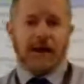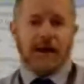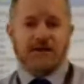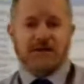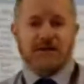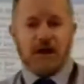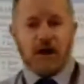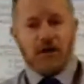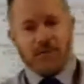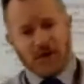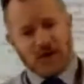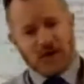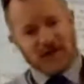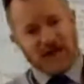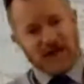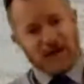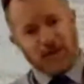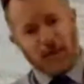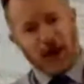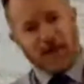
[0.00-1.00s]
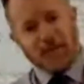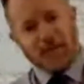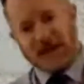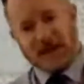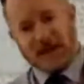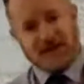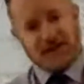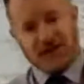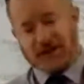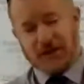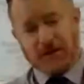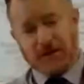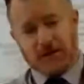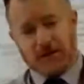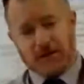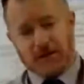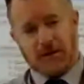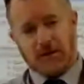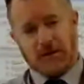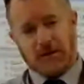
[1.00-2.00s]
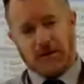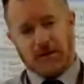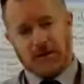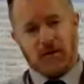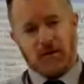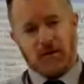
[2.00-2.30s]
So, because that might be listed online.